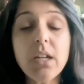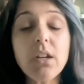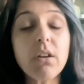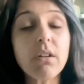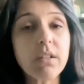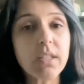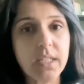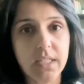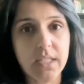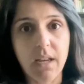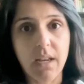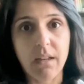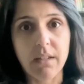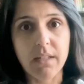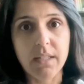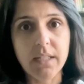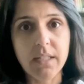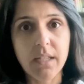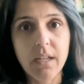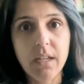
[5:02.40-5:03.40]
your
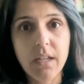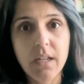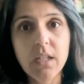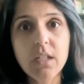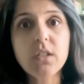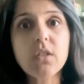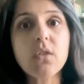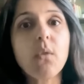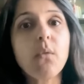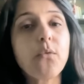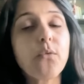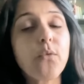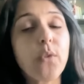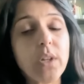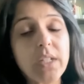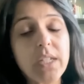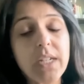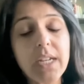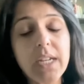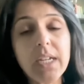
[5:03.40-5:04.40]
cells, so
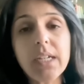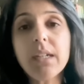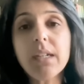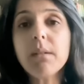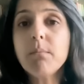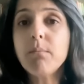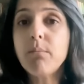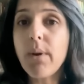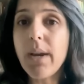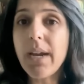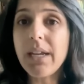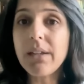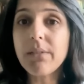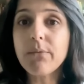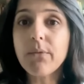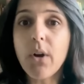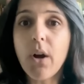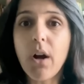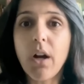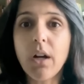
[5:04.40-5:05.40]
fatigue, brain
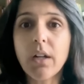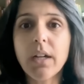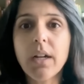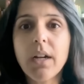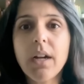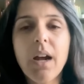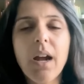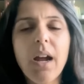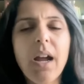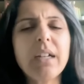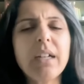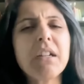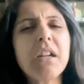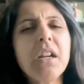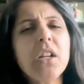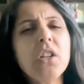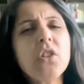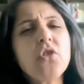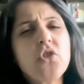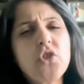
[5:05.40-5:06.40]
fog, and
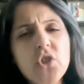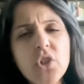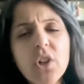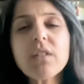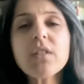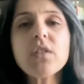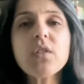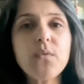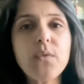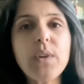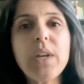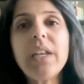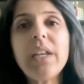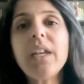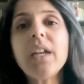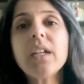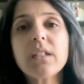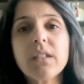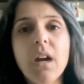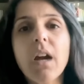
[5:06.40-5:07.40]
just
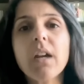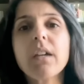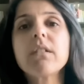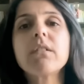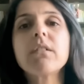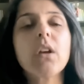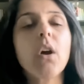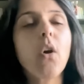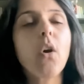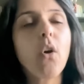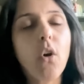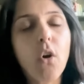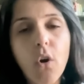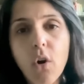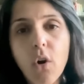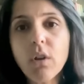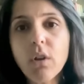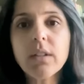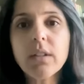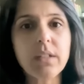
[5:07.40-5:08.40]
feeling tired
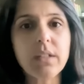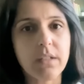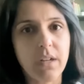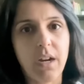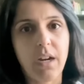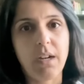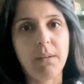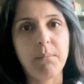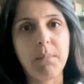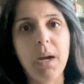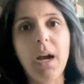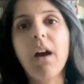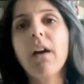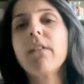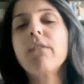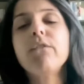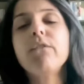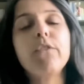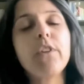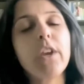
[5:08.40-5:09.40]
all the time are
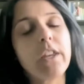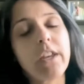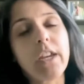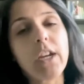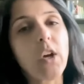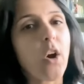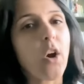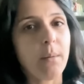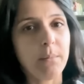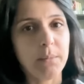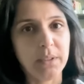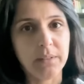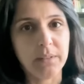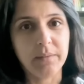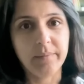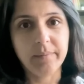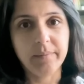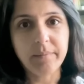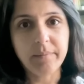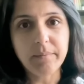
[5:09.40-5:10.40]
very common.
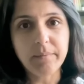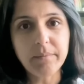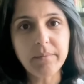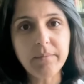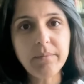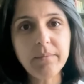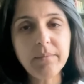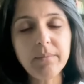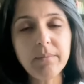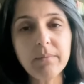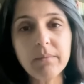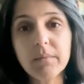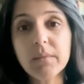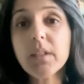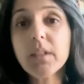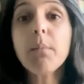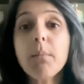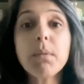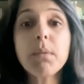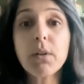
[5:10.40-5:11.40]

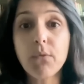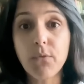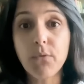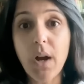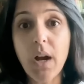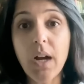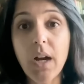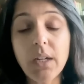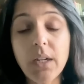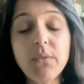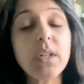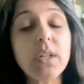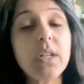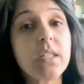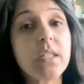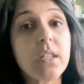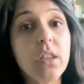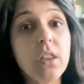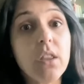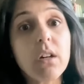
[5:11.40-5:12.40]
Number 5
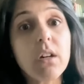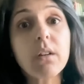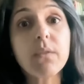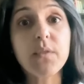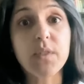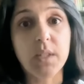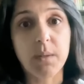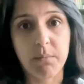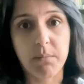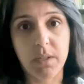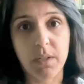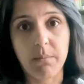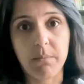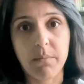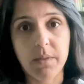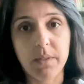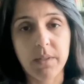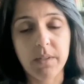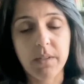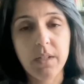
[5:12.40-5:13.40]
is nerve
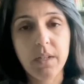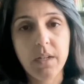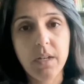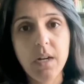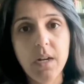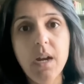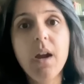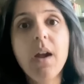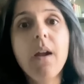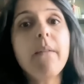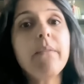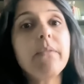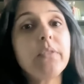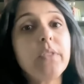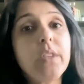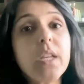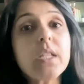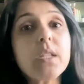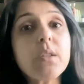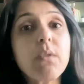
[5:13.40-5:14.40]
symptoms.
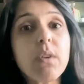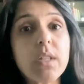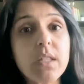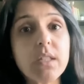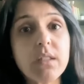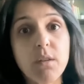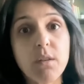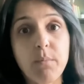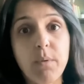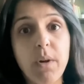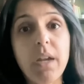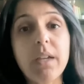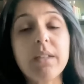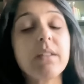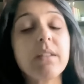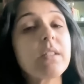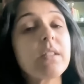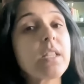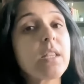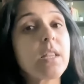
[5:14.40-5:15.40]
This one
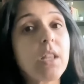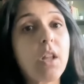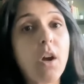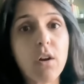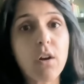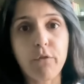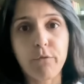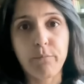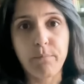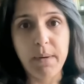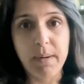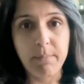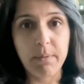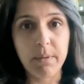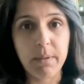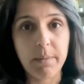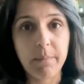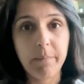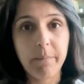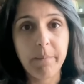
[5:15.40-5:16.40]
surprises a lot of
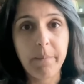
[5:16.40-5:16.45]
people.